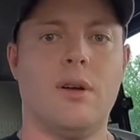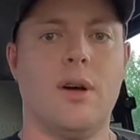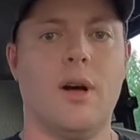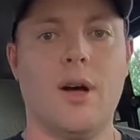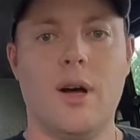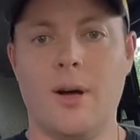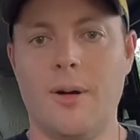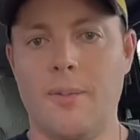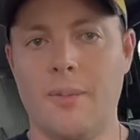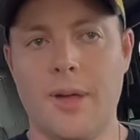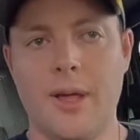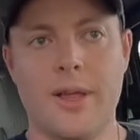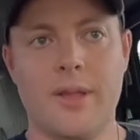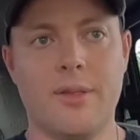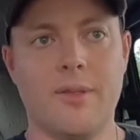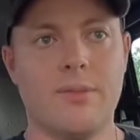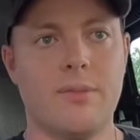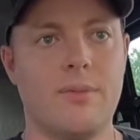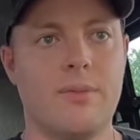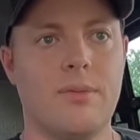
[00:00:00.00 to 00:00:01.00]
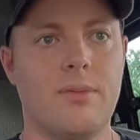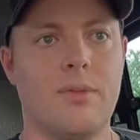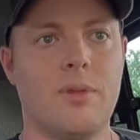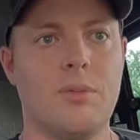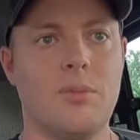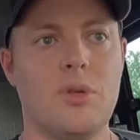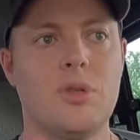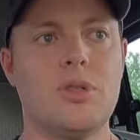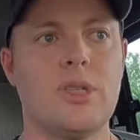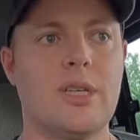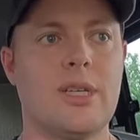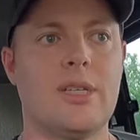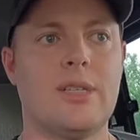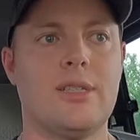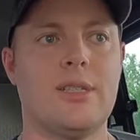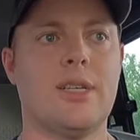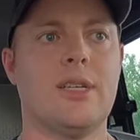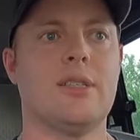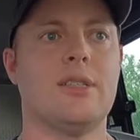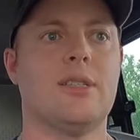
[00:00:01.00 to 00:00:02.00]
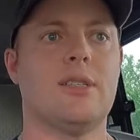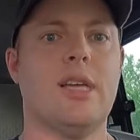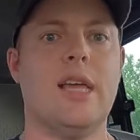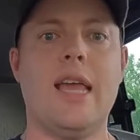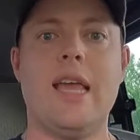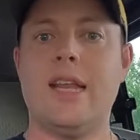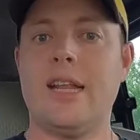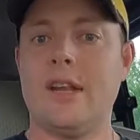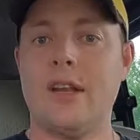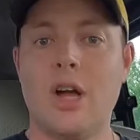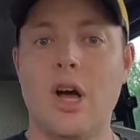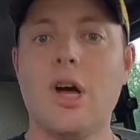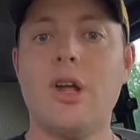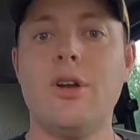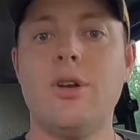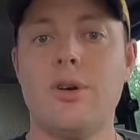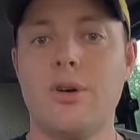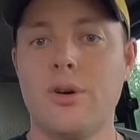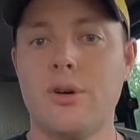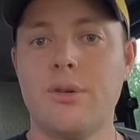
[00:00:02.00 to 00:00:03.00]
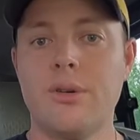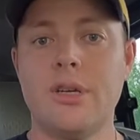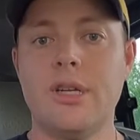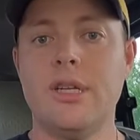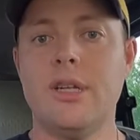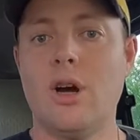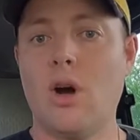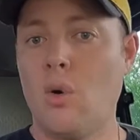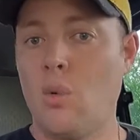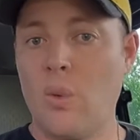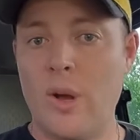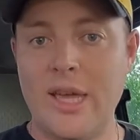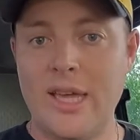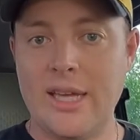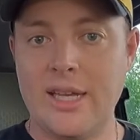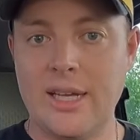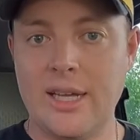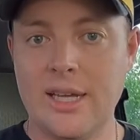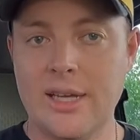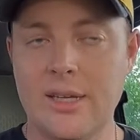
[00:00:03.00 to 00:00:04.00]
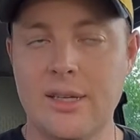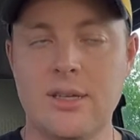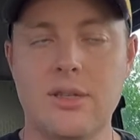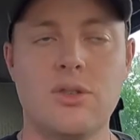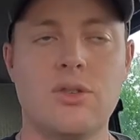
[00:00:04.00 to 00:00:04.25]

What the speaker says: And the music says, in an unhurried awakening.